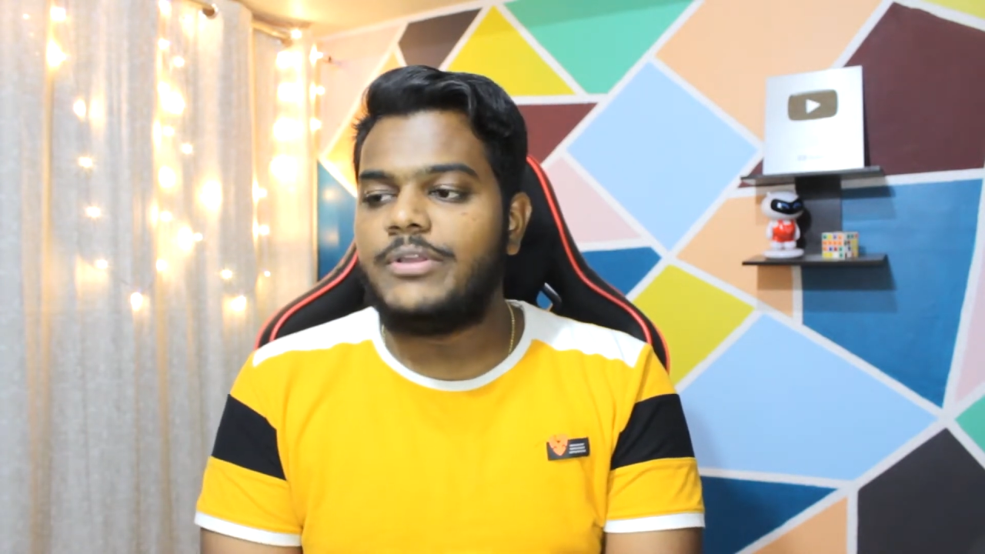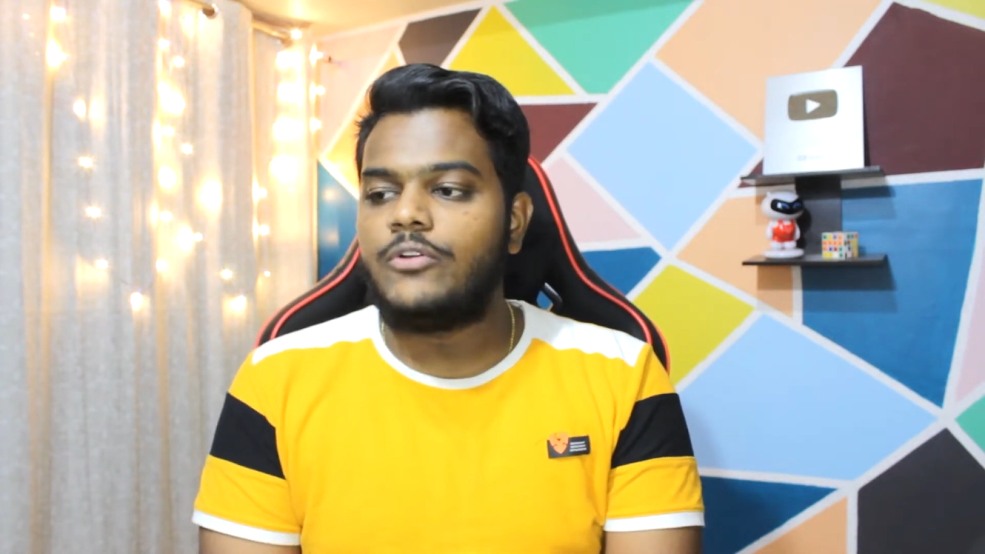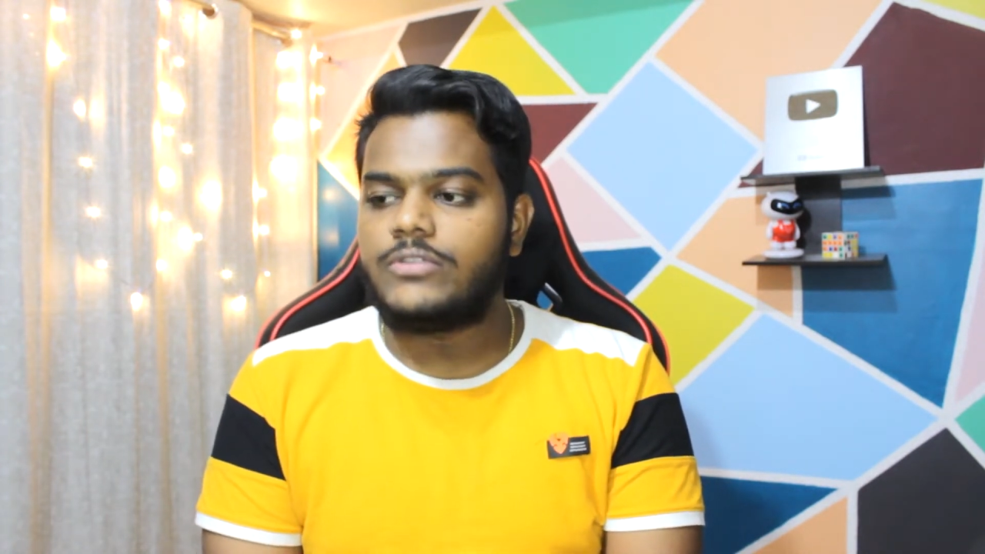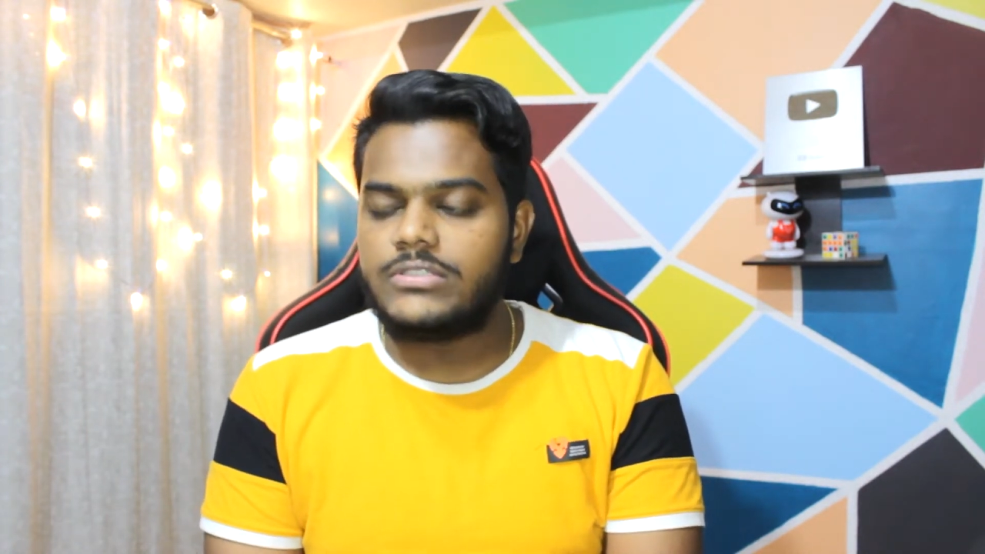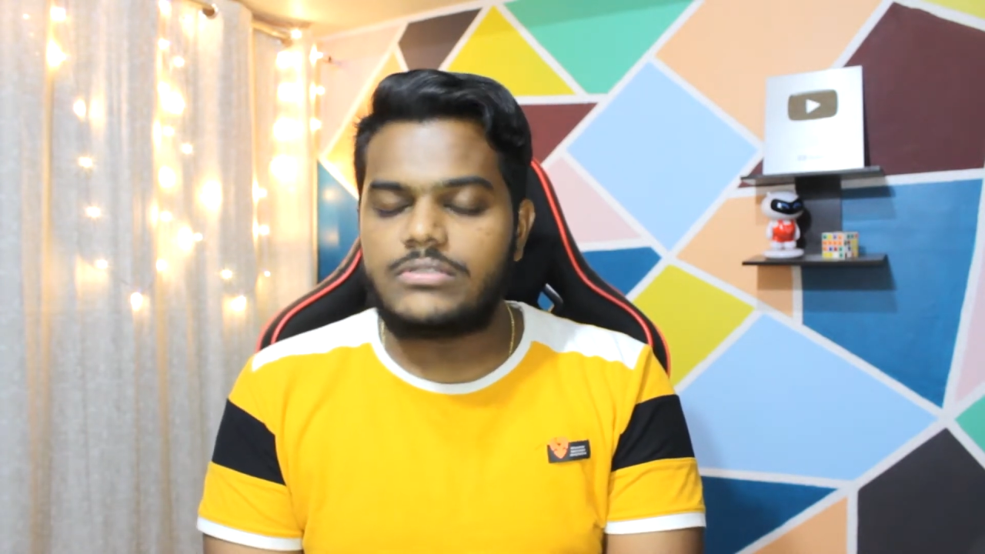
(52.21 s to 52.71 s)
me
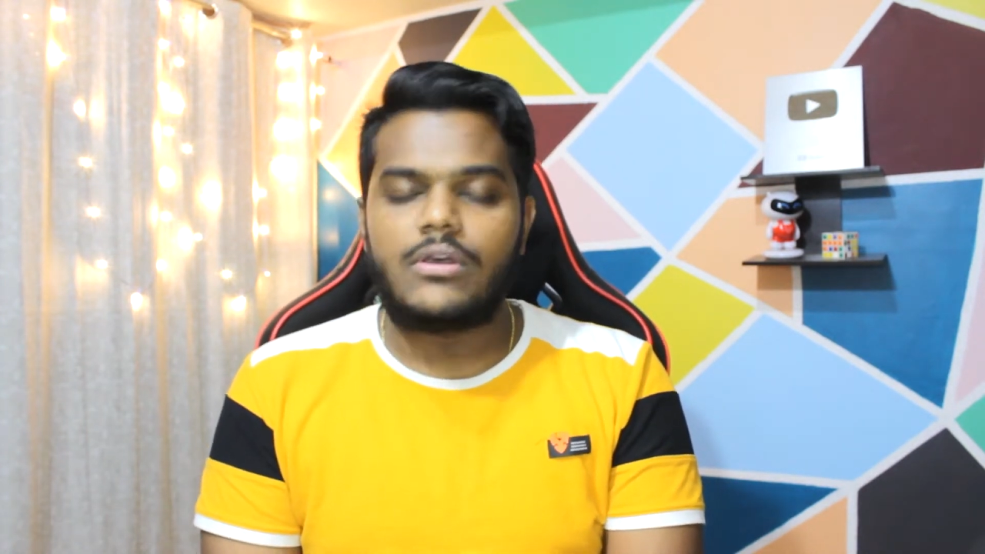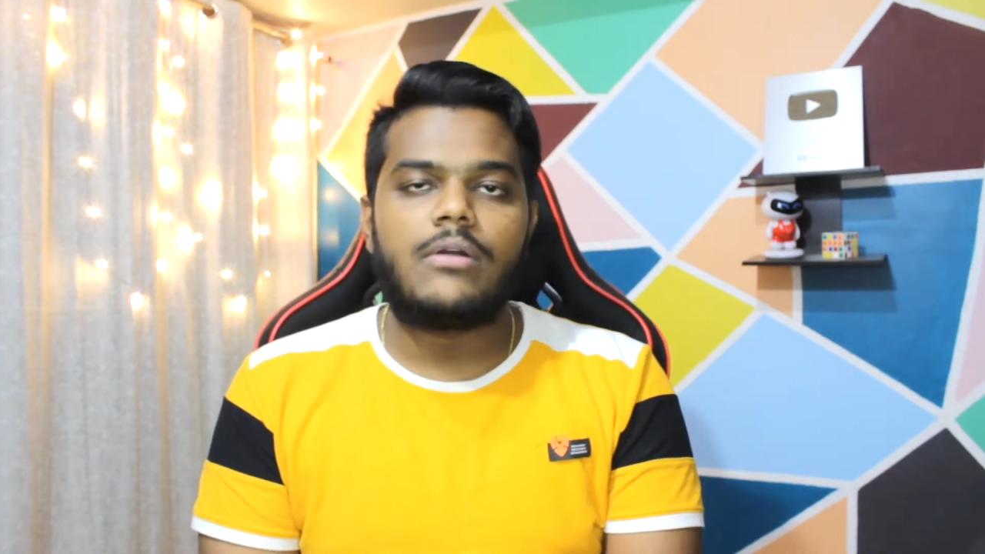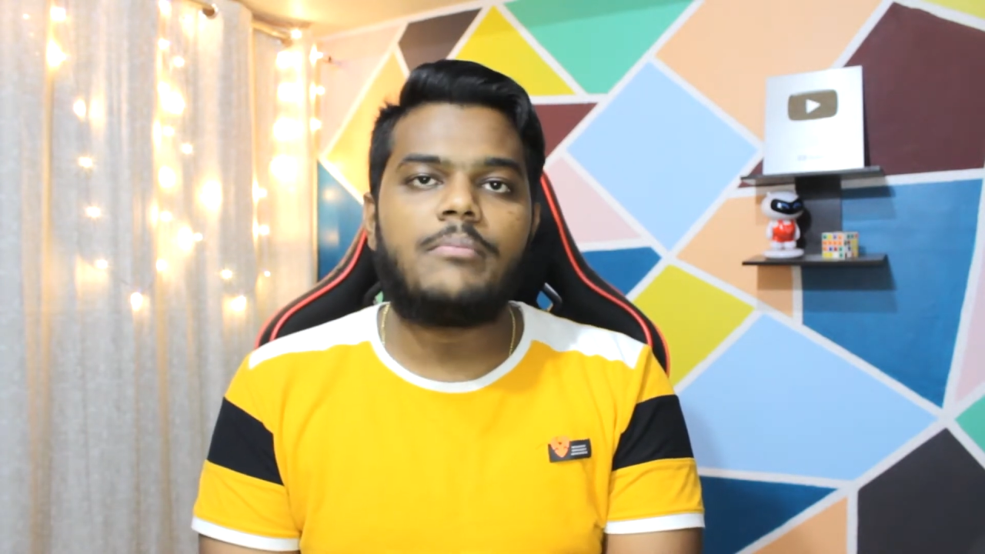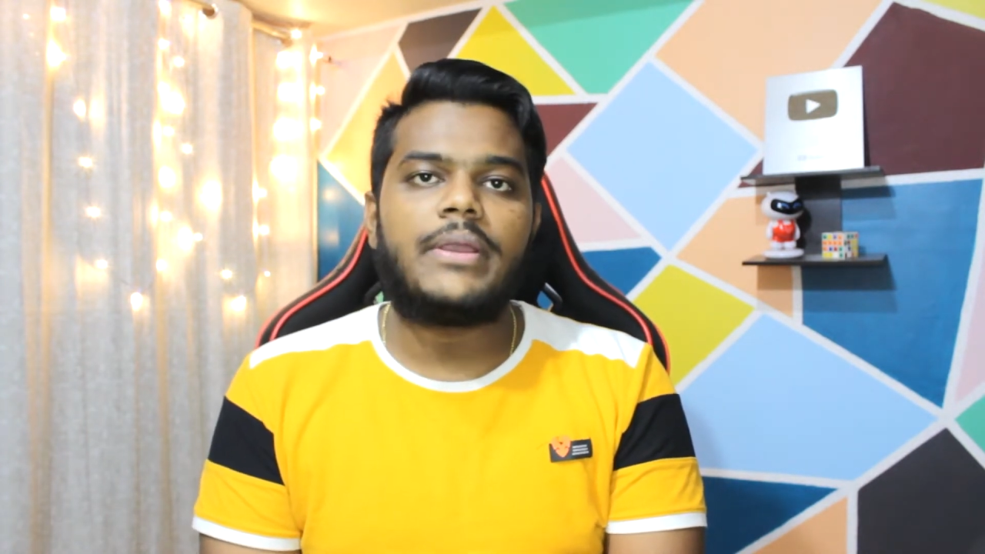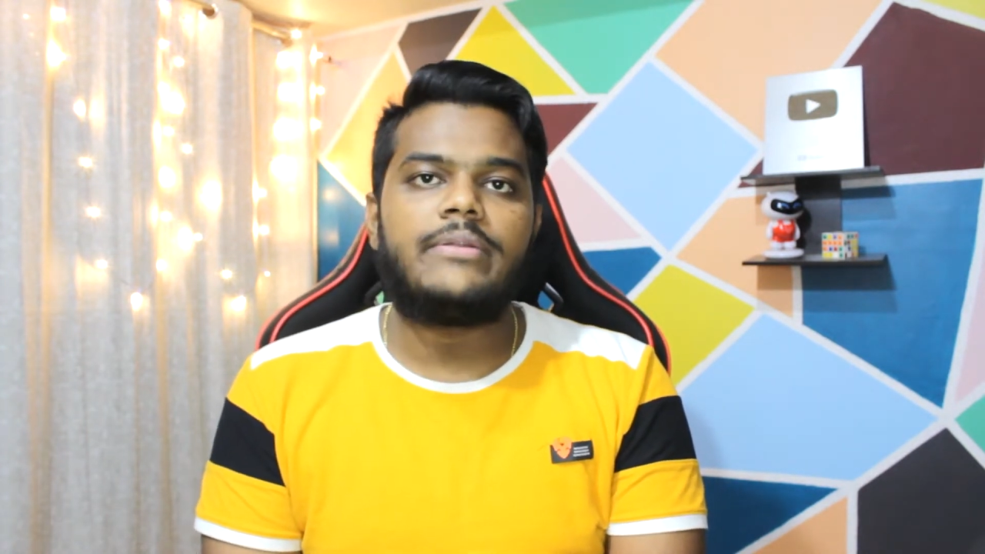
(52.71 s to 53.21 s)
know this
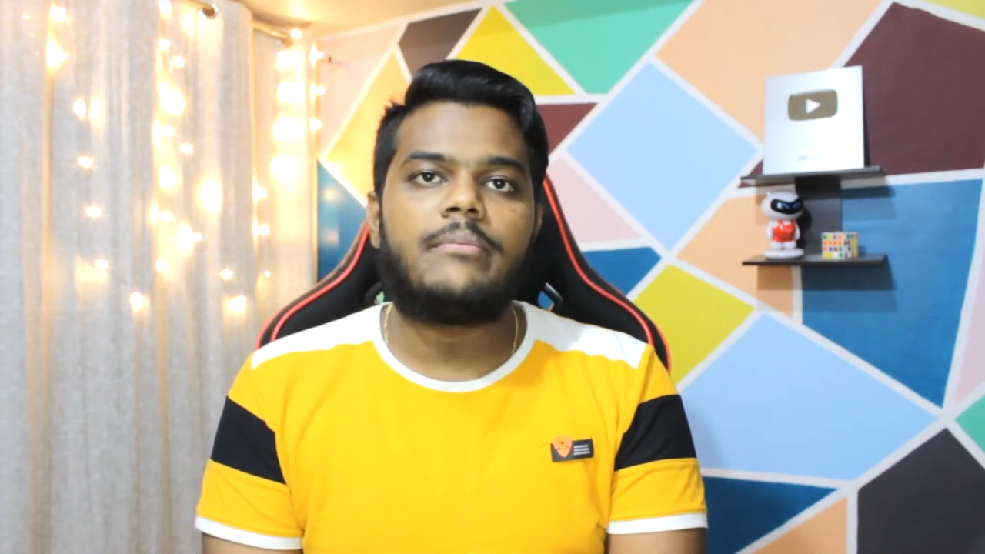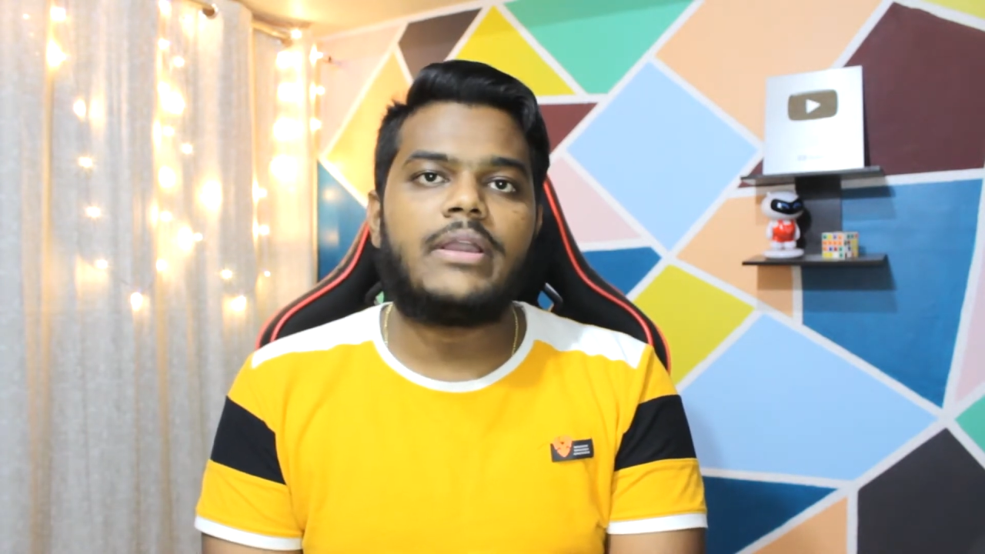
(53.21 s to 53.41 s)
song my,